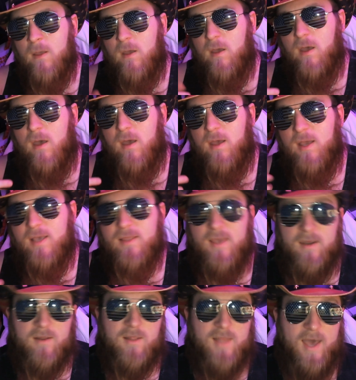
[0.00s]
and
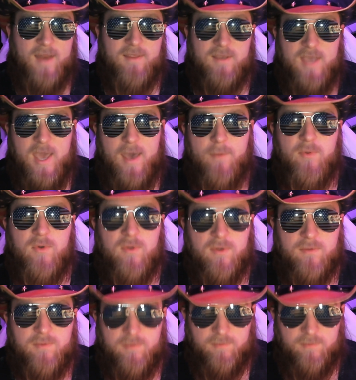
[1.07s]
then a lot of the Capitol